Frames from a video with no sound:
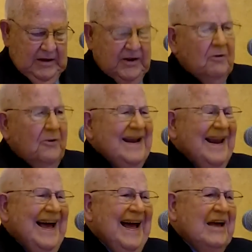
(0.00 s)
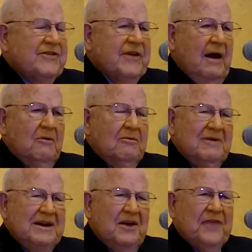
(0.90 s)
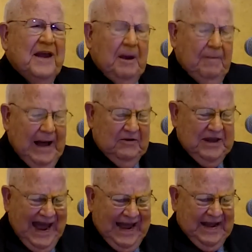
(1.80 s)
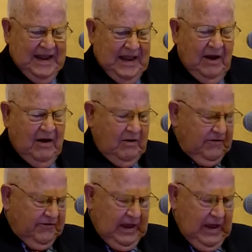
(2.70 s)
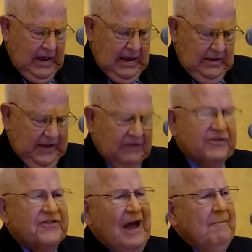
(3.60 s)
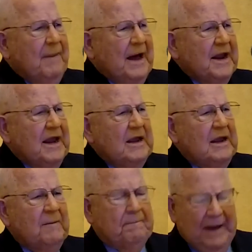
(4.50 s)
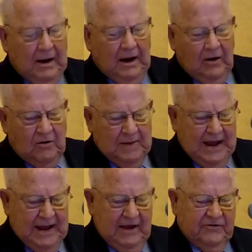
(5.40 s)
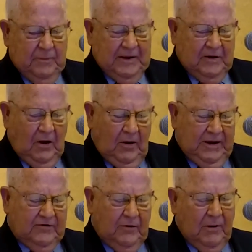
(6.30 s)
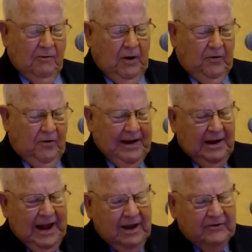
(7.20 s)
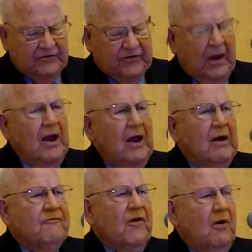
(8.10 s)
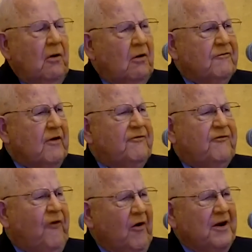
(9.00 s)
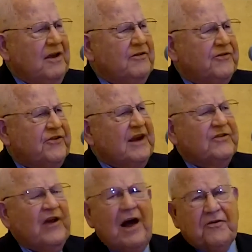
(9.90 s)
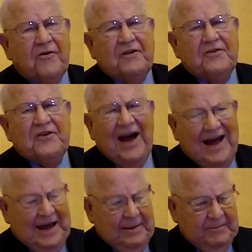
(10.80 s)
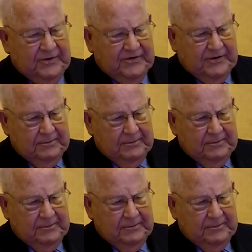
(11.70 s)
Do you realize when you think about 90 years that somebody in Petaluma has been going to a Rotary lunch for over 4,600 times?